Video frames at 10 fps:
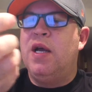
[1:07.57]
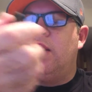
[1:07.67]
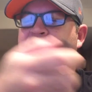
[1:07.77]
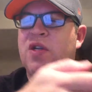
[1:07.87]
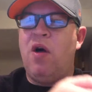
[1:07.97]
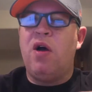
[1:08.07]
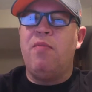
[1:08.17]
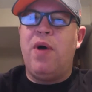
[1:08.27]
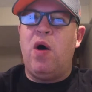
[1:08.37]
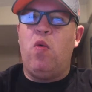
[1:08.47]
Let's talk
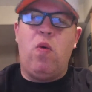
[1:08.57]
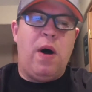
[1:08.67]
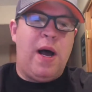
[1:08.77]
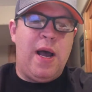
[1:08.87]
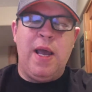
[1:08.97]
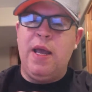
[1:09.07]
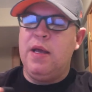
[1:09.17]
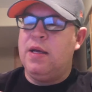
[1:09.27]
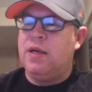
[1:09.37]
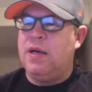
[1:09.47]
about why
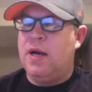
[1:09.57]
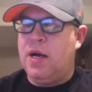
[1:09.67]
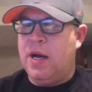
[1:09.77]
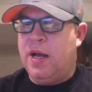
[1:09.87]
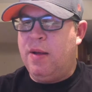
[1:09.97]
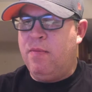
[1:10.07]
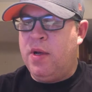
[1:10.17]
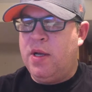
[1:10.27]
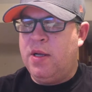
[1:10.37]
I'm